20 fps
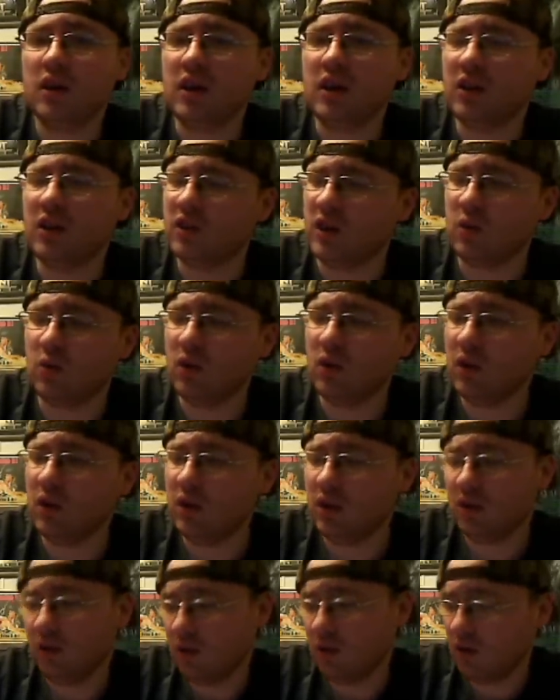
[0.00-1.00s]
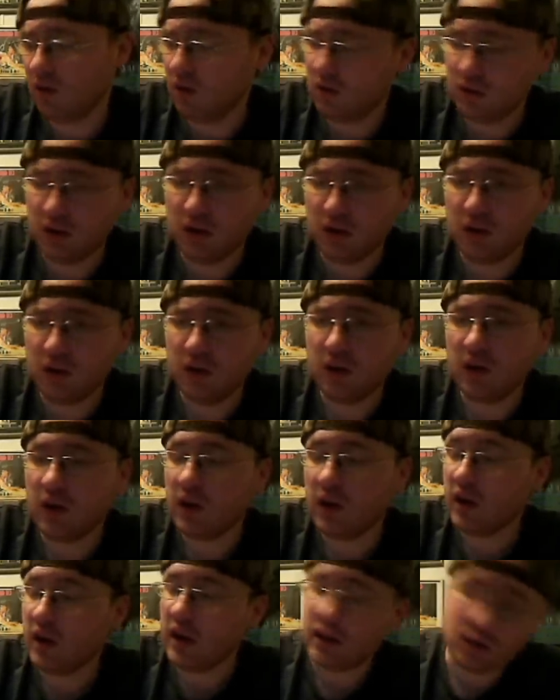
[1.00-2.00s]
He's like, what? Oh, yeah.
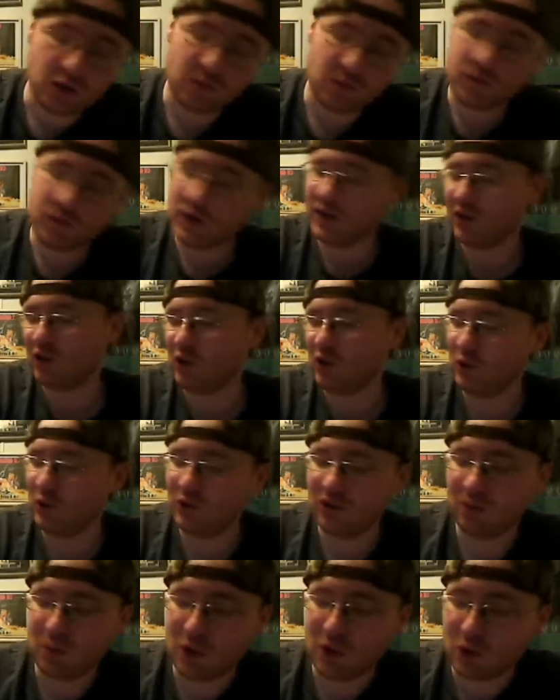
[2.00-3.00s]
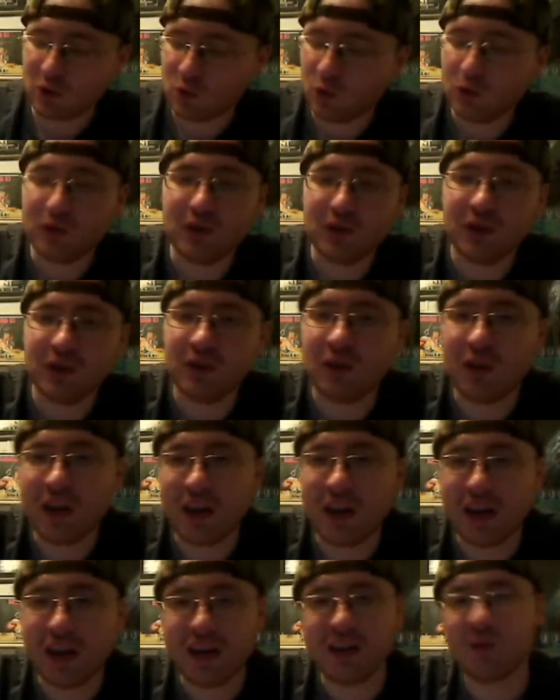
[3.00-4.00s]
And then fucking shoots Mark Rolston in the
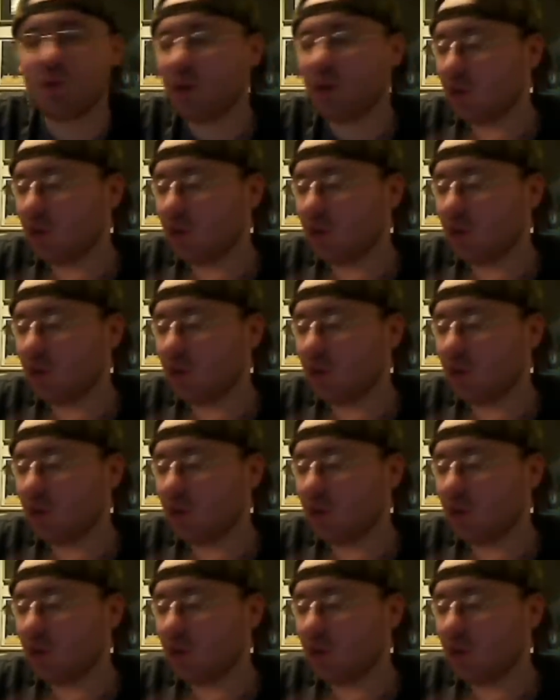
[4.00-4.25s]
leg and